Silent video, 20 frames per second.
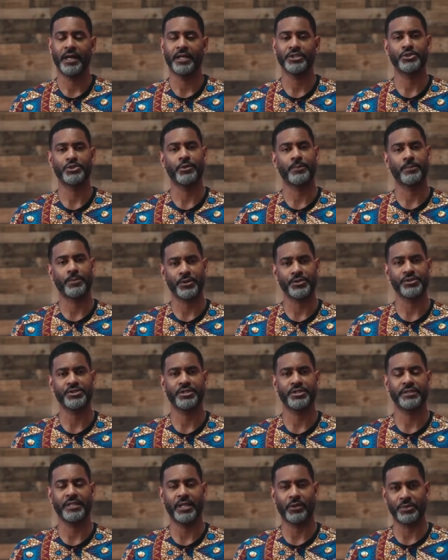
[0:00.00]
to a
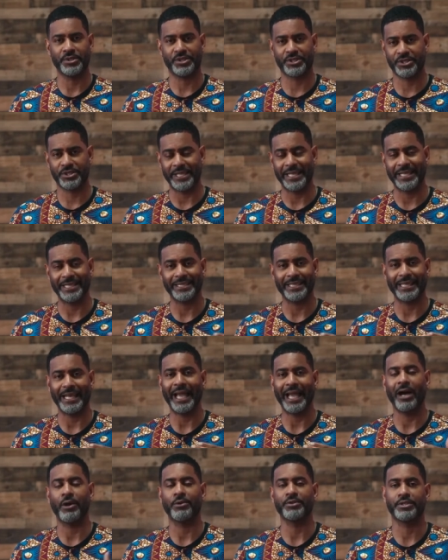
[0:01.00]
person that was sailing
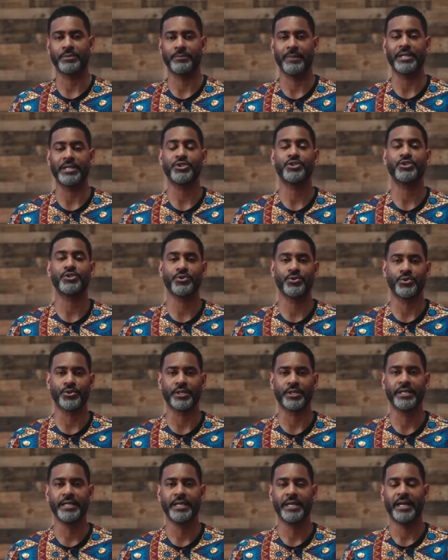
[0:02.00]
out to make
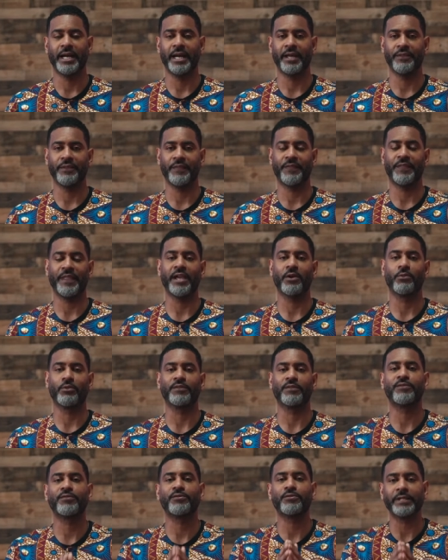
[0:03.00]
sure that they were
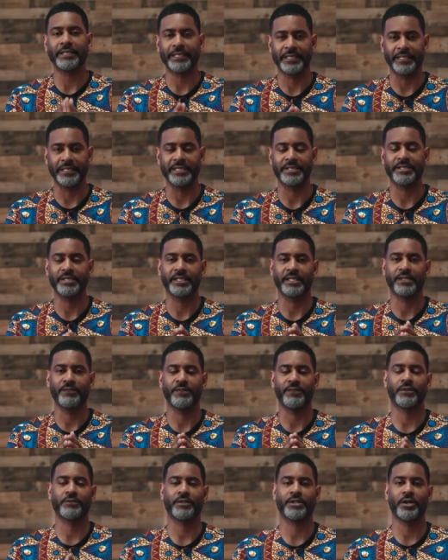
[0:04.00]
friendly to the
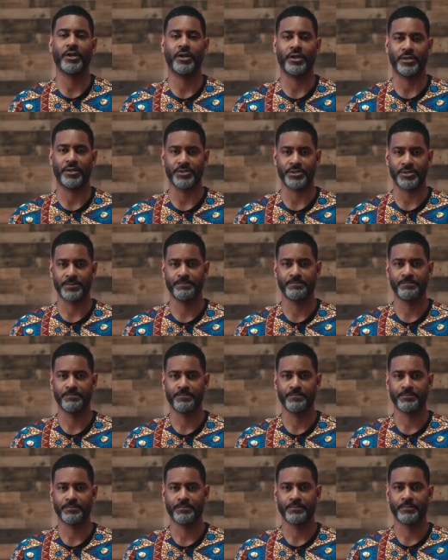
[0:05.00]
Confederate cause.
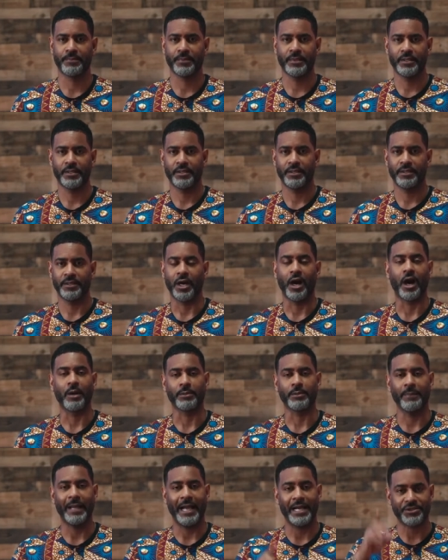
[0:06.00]
The
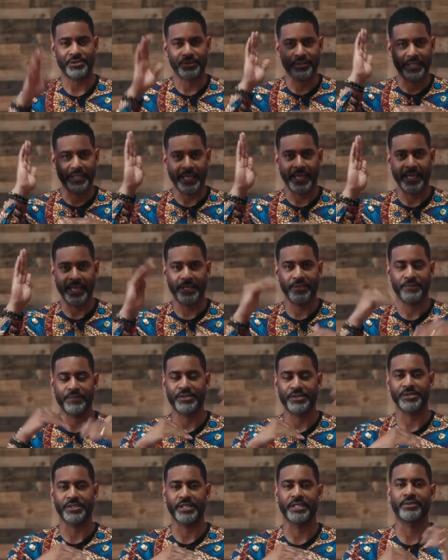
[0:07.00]
harbor master gave the
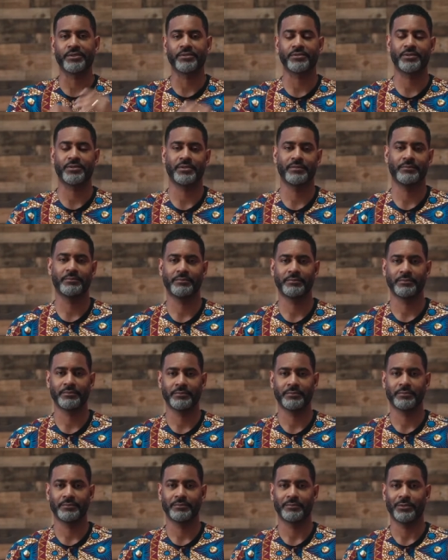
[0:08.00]
signals.
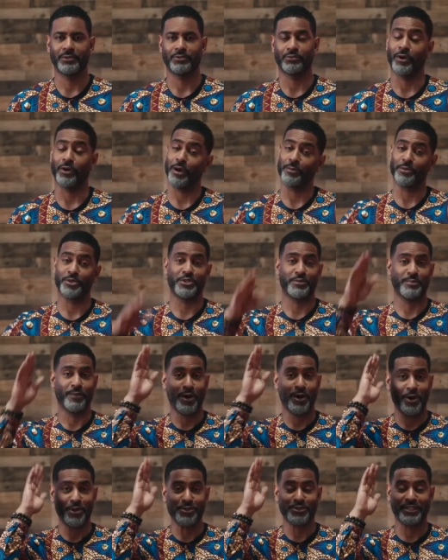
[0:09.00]
Robert
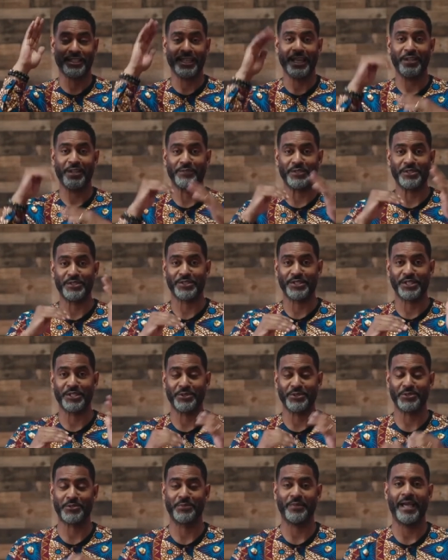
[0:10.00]
Smalls gave the
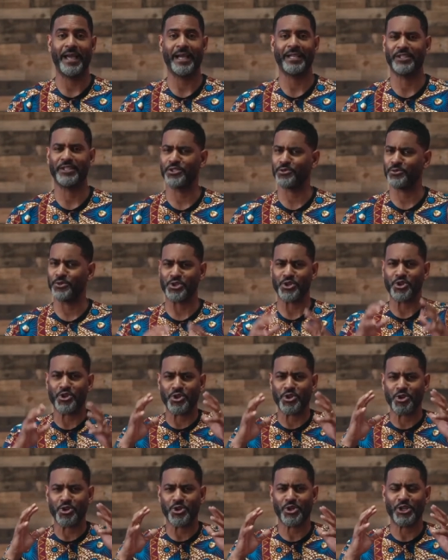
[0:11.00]
signals back. This was
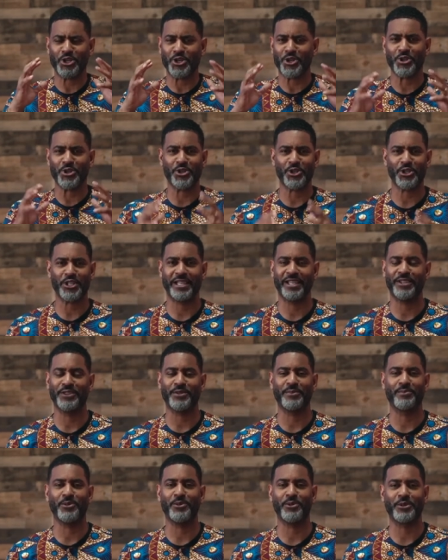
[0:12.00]
early in the
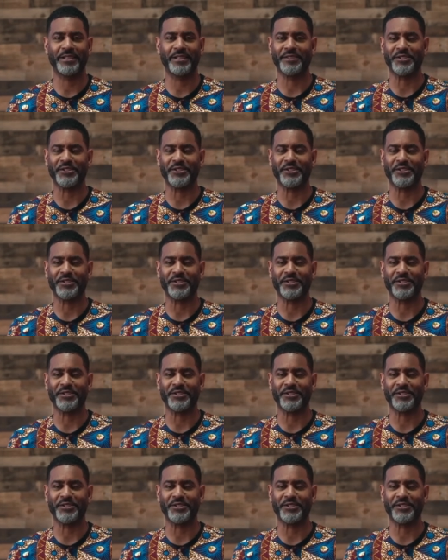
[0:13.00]
morning.